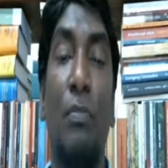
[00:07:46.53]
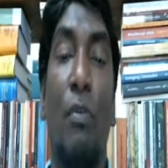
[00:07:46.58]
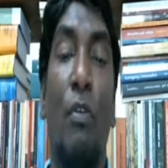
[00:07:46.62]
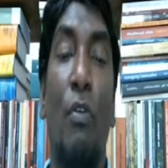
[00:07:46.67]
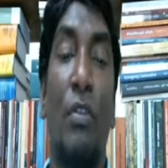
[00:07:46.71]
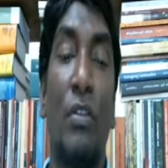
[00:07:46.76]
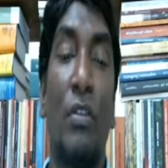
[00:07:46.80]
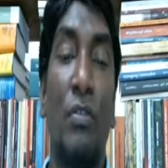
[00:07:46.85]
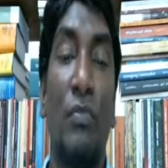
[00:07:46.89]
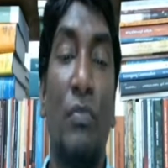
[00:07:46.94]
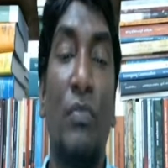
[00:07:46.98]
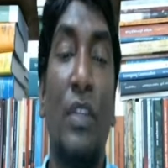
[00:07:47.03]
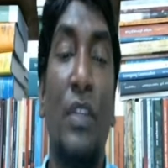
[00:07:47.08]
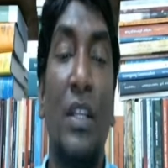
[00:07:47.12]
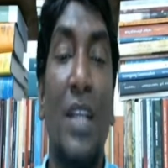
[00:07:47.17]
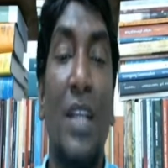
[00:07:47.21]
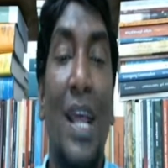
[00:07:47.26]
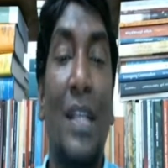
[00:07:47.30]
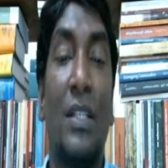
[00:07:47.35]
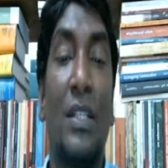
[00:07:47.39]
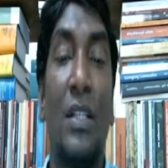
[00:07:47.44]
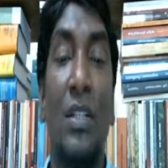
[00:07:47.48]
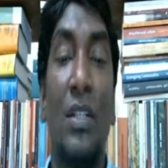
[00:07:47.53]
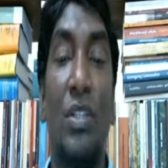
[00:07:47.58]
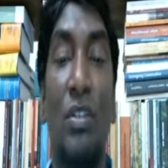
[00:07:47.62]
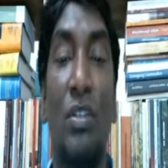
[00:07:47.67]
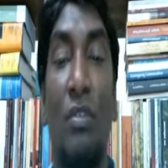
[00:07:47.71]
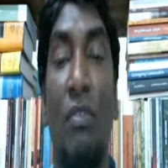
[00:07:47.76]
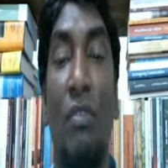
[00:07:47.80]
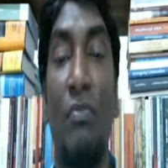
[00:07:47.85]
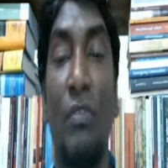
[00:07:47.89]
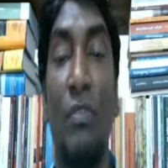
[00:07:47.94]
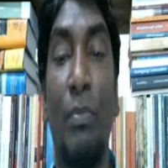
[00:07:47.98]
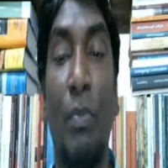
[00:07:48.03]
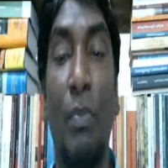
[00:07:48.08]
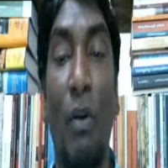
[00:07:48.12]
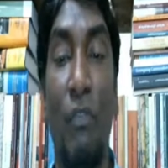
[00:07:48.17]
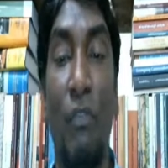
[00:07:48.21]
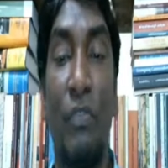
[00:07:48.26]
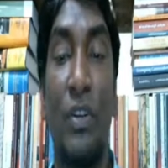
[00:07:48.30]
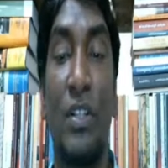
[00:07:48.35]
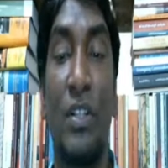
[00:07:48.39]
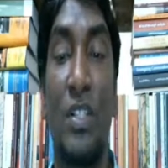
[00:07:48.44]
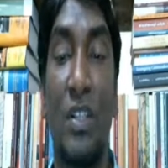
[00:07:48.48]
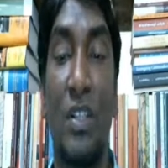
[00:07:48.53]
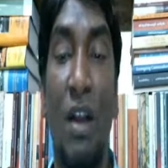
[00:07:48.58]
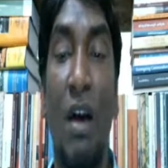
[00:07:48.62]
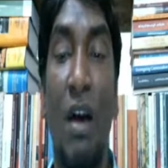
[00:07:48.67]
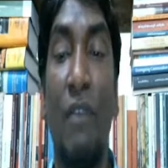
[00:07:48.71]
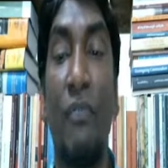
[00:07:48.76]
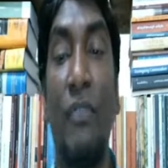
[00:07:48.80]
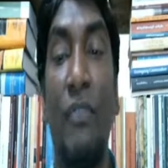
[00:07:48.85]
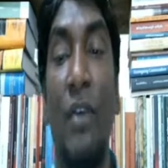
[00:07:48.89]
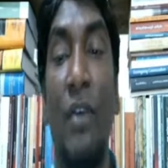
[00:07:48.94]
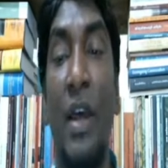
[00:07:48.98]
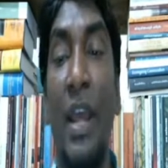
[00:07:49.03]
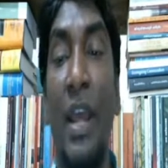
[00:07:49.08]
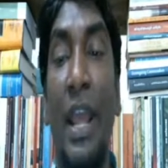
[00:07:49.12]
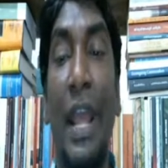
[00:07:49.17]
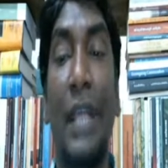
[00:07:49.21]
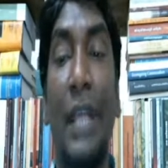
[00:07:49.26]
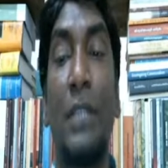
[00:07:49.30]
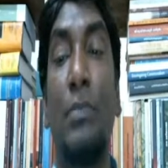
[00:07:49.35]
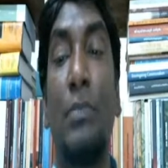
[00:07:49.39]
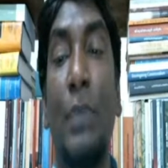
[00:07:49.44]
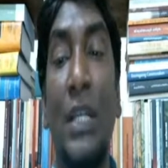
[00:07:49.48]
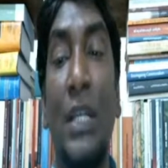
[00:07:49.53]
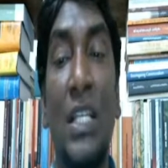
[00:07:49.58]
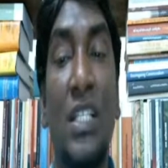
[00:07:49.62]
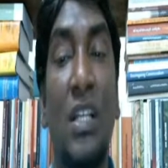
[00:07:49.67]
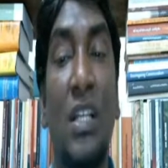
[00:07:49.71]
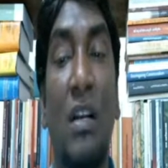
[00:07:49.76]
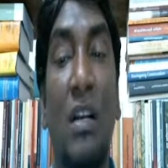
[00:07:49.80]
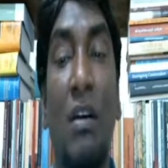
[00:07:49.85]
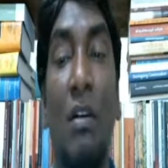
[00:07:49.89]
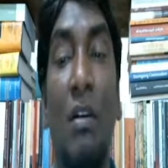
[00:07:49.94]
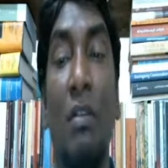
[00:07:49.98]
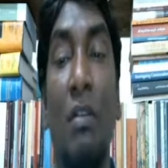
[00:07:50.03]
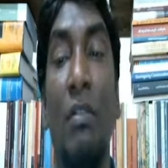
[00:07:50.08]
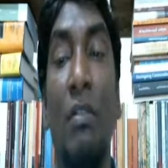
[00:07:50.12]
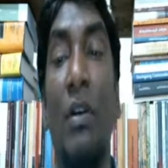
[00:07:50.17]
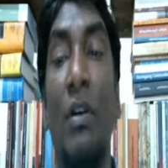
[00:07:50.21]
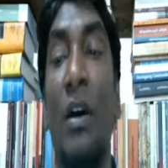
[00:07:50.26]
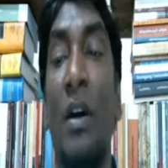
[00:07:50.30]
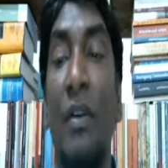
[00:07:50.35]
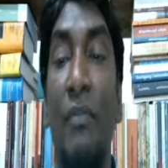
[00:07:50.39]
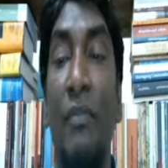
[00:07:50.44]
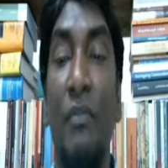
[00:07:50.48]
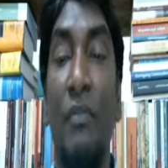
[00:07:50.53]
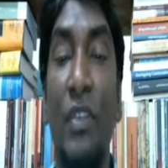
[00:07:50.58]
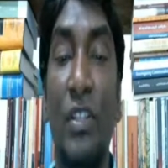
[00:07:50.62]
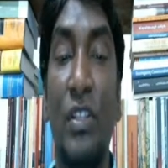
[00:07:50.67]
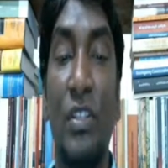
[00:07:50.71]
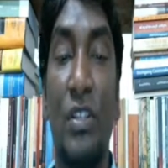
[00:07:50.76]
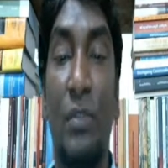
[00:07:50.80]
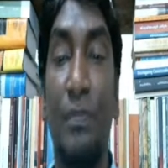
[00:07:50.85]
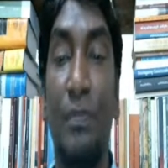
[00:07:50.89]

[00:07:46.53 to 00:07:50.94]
point of the tangency of the profit staff expenditure curve, which